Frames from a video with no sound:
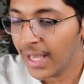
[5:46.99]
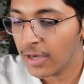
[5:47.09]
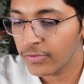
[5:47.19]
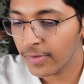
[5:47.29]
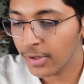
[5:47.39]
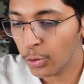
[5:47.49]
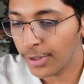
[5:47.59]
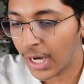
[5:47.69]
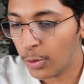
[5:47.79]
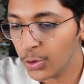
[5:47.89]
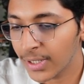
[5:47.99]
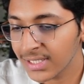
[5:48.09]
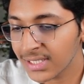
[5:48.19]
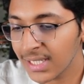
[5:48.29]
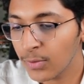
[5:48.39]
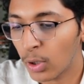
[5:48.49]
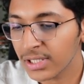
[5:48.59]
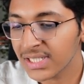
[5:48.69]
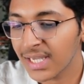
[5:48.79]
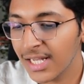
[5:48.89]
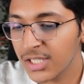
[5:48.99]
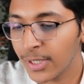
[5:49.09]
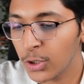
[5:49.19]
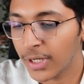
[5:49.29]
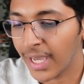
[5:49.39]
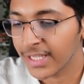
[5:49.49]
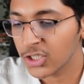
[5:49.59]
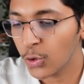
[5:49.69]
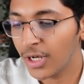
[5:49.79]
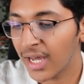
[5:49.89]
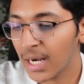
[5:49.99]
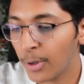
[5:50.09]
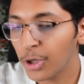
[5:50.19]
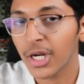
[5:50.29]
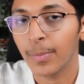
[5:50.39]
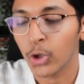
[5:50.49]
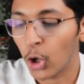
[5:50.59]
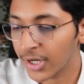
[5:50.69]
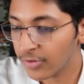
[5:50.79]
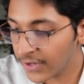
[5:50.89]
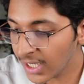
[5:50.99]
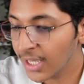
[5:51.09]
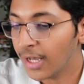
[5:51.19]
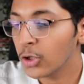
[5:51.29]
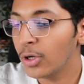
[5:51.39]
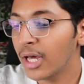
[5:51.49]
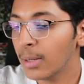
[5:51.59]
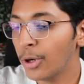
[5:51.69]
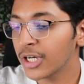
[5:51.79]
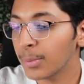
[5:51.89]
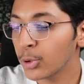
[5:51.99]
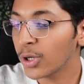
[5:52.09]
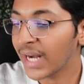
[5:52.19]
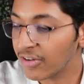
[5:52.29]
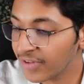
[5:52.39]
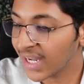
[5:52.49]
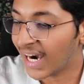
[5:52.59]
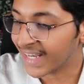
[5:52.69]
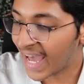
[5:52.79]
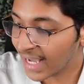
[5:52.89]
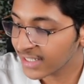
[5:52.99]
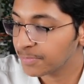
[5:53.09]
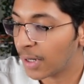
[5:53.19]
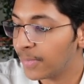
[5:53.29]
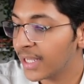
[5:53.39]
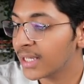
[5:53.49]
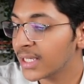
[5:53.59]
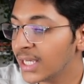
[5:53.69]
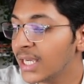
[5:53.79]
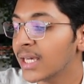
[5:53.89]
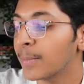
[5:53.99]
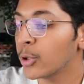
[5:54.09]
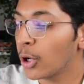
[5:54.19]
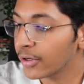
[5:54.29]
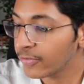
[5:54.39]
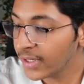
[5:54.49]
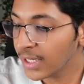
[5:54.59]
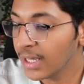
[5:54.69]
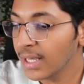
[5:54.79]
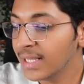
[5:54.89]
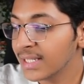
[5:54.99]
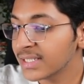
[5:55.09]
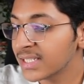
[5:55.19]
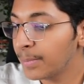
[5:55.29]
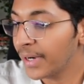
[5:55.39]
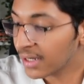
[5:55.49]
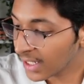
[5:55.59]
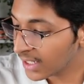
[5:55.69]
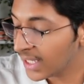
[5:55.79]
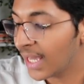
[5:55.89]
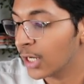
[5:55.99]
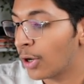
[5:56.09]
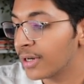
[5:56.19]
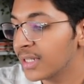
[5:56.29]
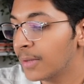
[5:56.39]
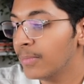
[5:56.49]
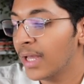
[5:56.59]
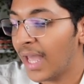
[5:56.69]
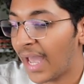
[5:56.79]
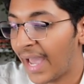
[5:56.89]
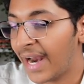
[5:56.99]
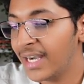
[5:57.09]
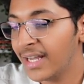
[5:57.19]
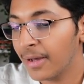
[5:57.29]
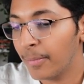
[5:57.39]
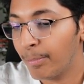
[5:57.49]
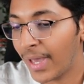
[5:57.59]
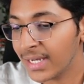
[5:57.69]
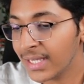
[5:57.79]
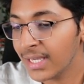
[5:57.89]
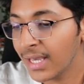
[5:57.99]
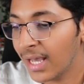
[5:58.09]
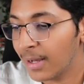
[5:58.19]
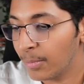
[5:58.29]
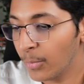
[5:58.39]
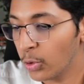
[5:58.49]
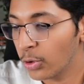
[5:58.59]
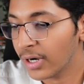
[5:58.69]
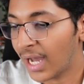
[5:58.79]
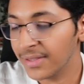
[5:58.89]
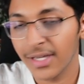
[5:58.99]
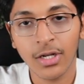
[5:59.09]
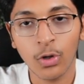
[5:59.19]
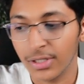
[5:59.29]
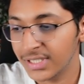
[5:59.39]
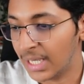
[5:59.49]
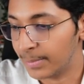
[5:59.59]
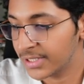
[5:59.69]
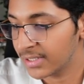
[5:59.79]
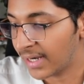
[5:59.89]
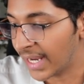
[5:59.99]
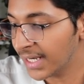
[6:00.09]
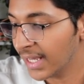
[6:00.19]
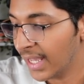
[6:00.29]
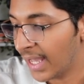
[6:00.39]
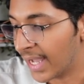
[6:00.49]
If you will go down, you can see what skills will you gain. So you'll learn about cryptography, you'll learn about cryptographic attacks, public key cryptography, symmetric key algorithm, and many more other concepts, right?